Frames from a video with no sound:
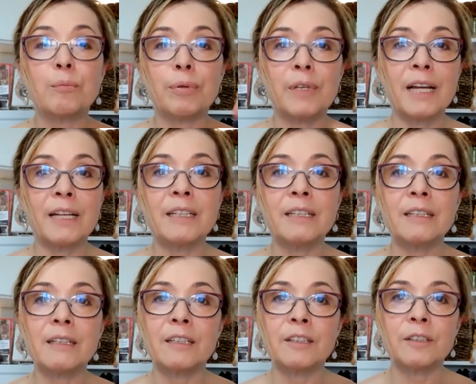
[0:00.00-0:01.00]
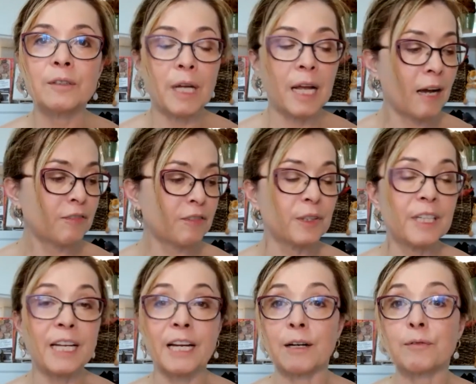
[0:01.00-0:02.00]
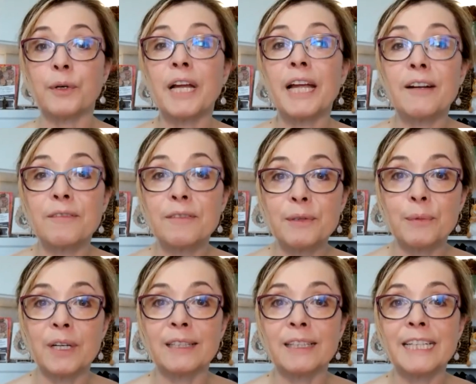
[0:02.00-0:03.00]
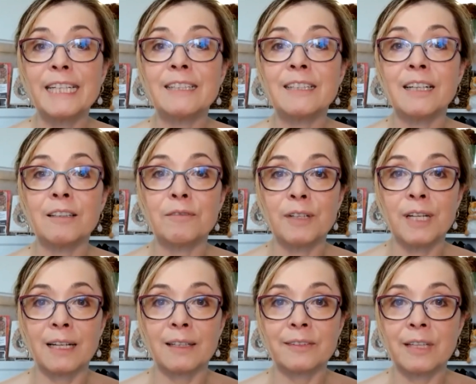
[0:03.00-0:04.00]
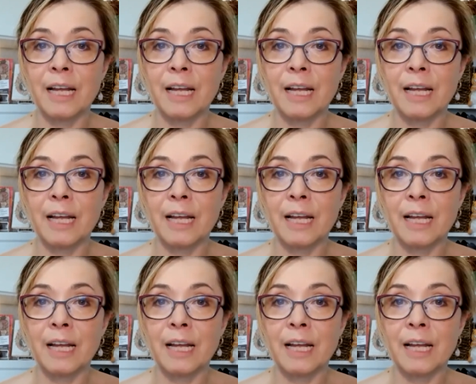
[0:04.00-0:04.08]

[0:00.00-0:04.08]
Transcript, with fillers: planning your aftercare for everyone in advance.